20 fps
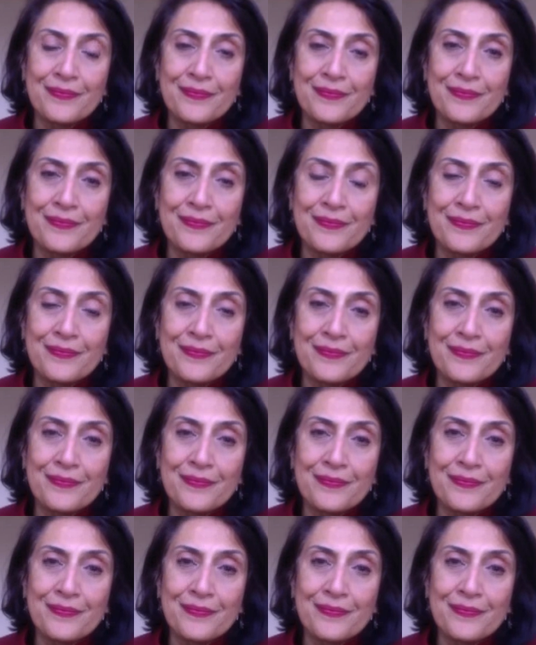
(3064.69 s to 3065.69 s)

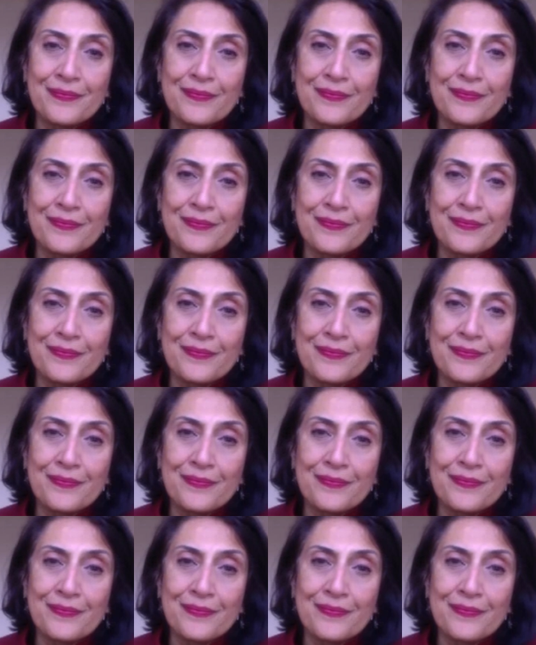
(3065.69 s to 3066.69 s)

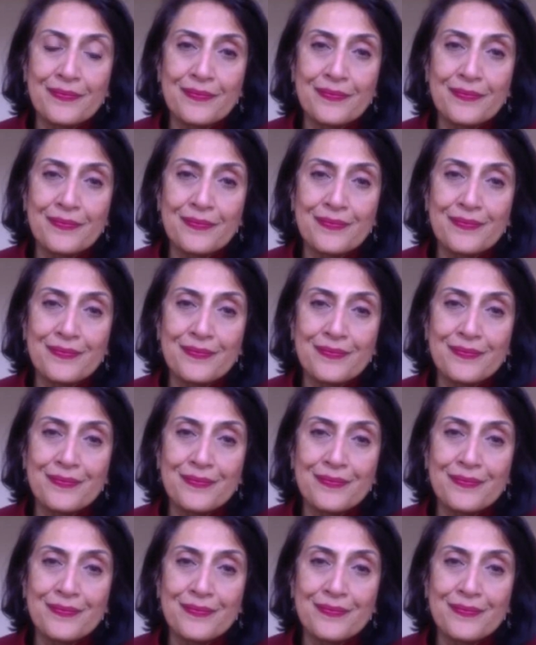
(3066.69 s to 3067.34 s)
This person isn't speaking.